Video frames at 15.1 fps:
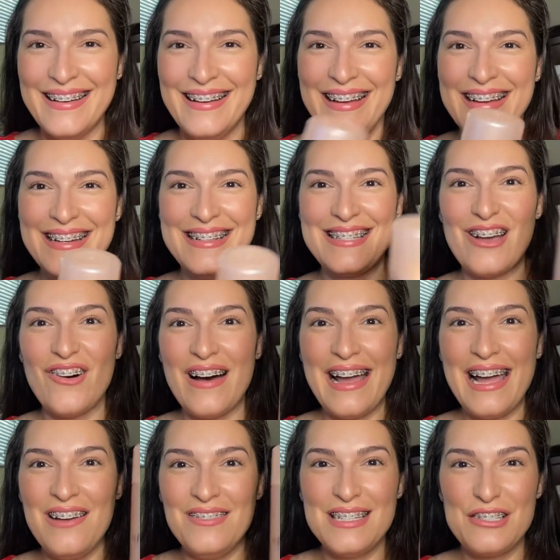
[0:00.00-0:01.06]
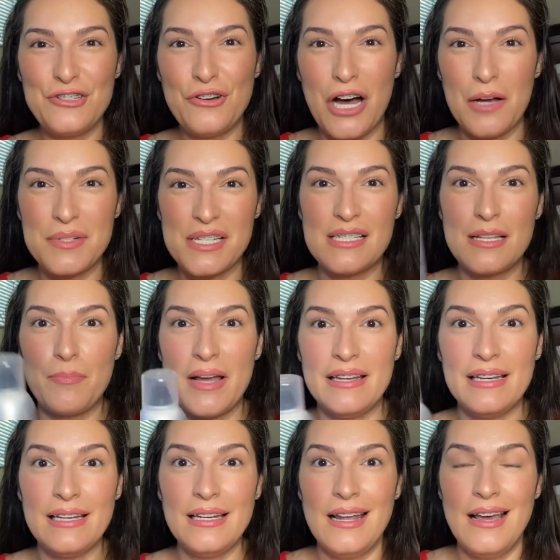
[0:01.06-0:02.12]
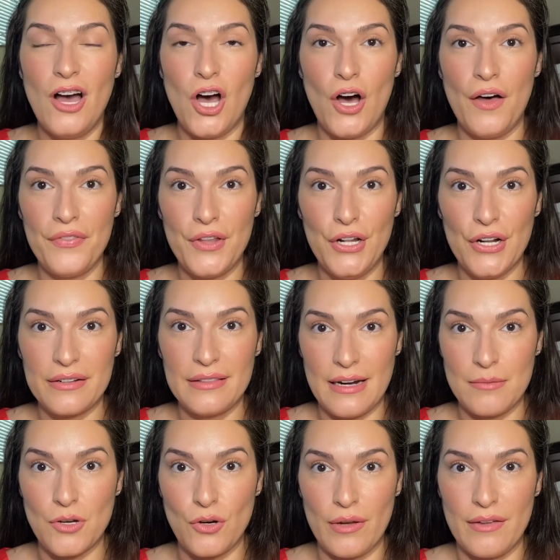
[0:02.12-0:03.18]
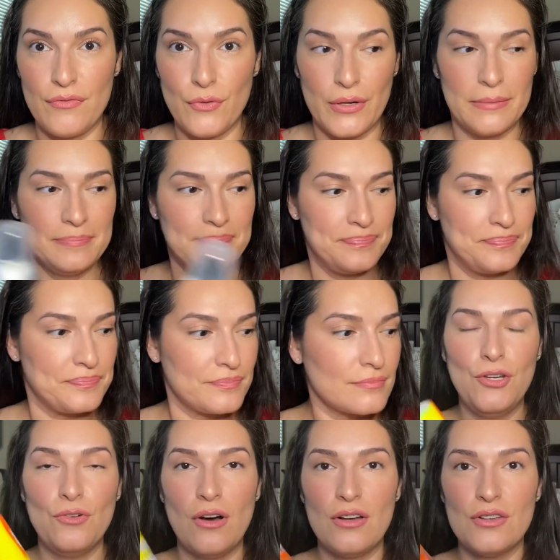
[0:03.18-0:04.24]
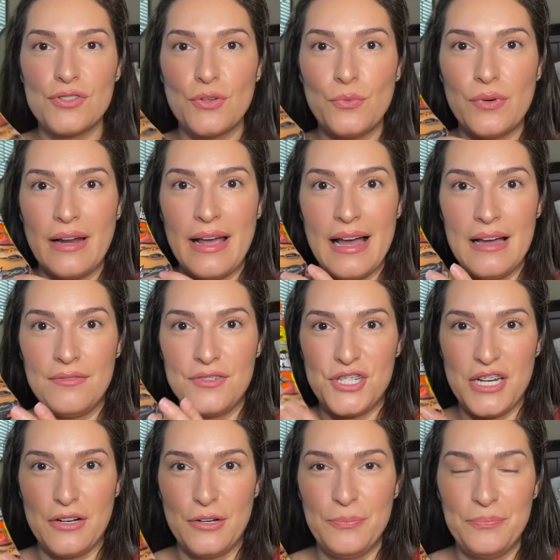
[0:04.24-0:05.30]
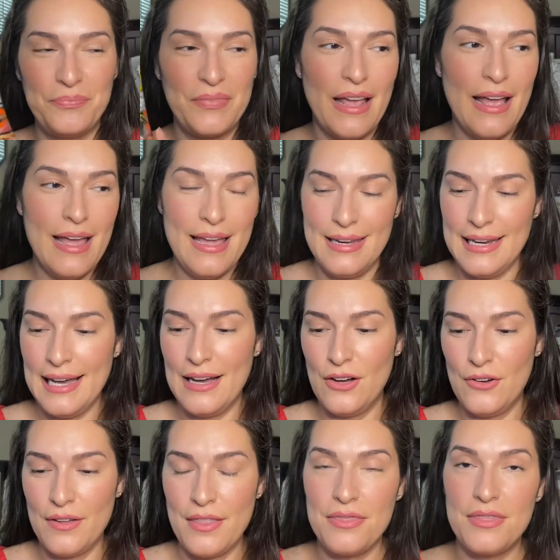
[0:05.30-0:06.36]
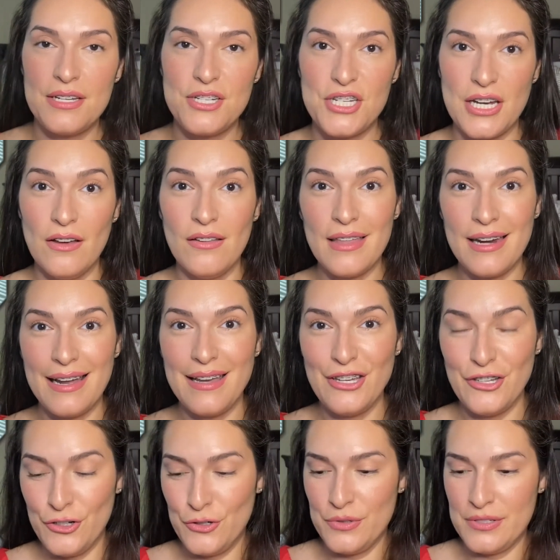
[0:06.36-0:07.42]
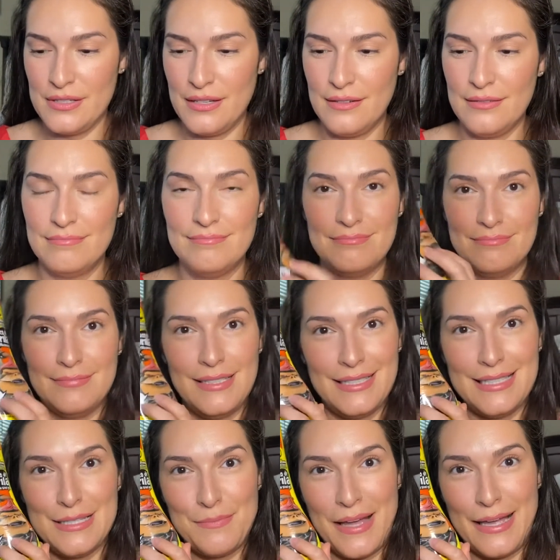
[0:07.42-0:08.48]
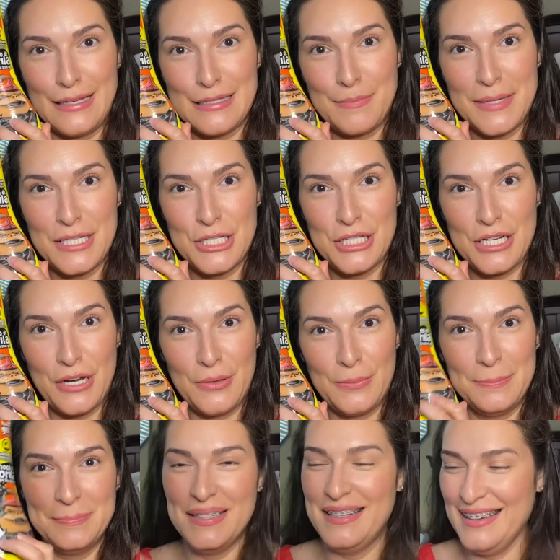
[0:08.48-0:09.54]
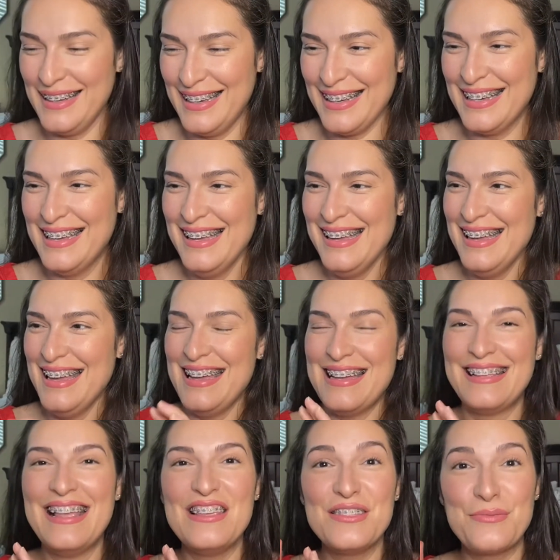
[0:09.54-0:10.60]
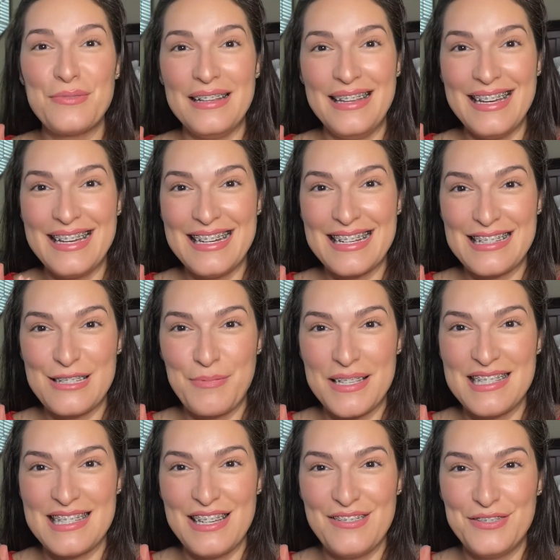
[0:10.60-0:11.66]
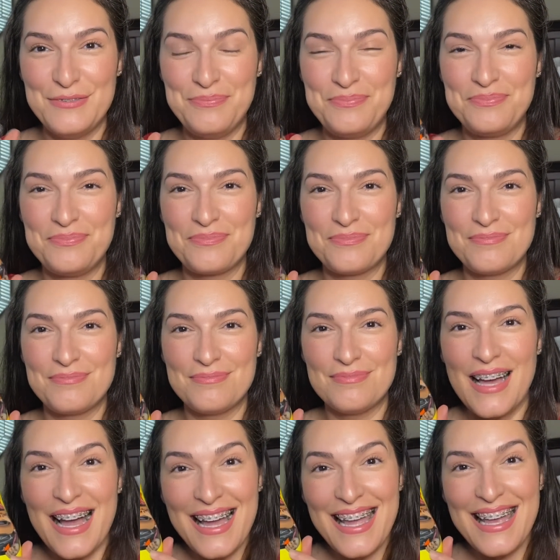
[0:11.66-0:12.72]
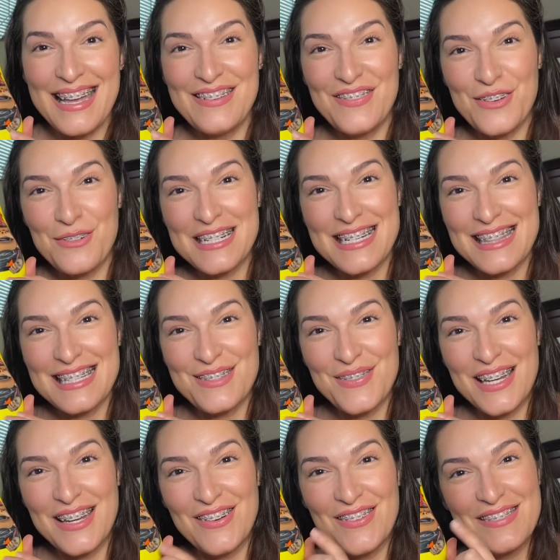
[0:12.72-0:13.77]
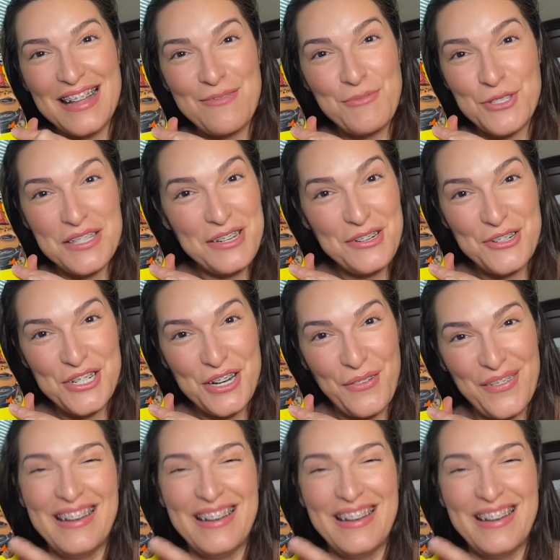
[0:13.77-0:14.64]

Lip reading: so I have these two options depending on the look that I'm going for. You also want to have gel. Now the gel that I use, this is my husband's gel. This is really inexpensive. Hi, if you're watching this video, I'm using your gel.